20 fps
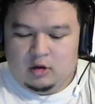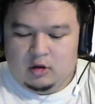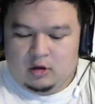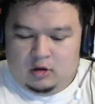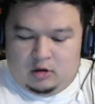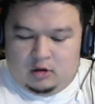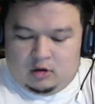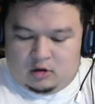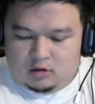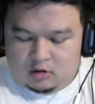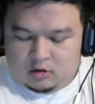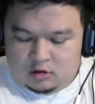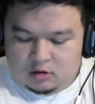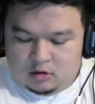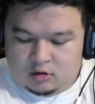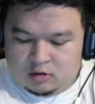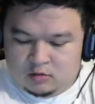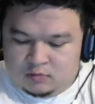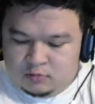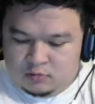
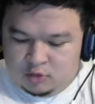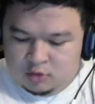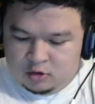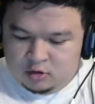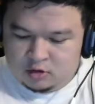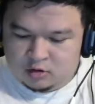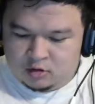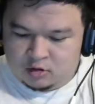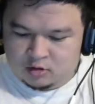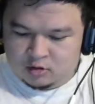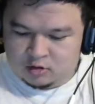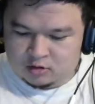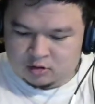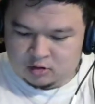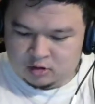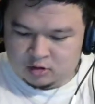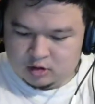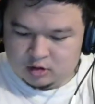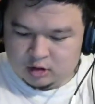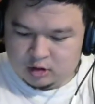
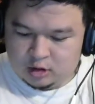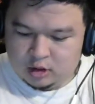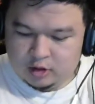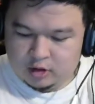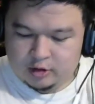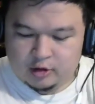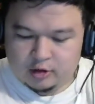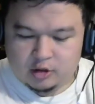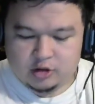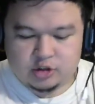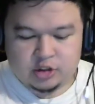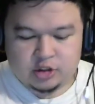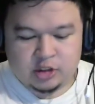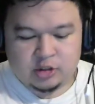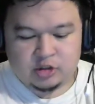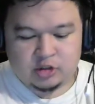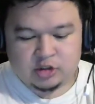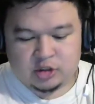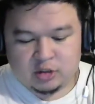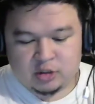A color
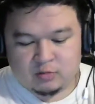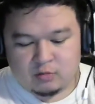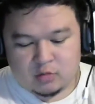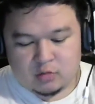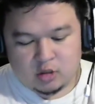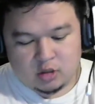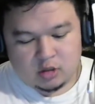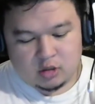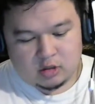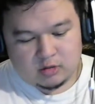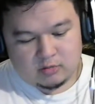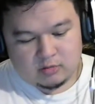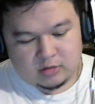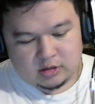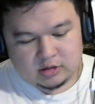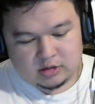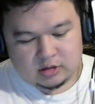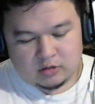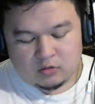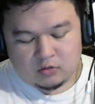changing mug. I'm
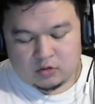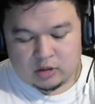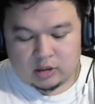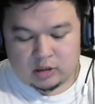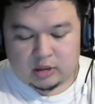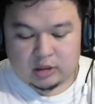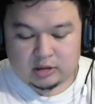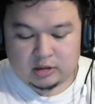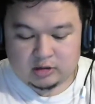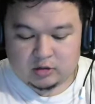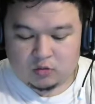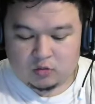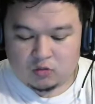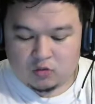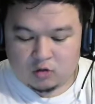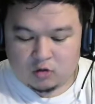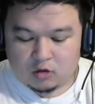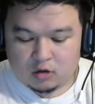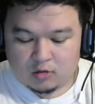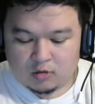guessing when it gets
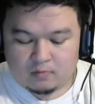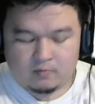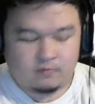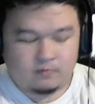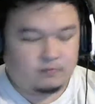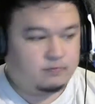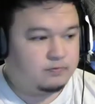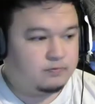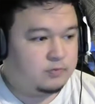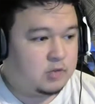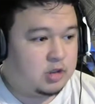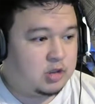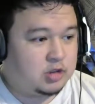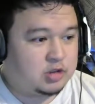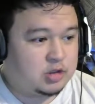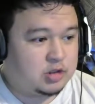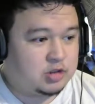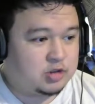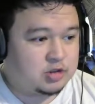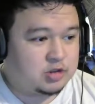warm, it
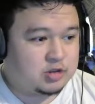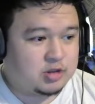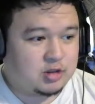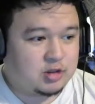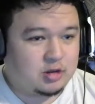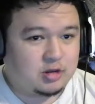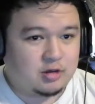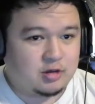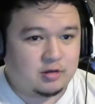changes color.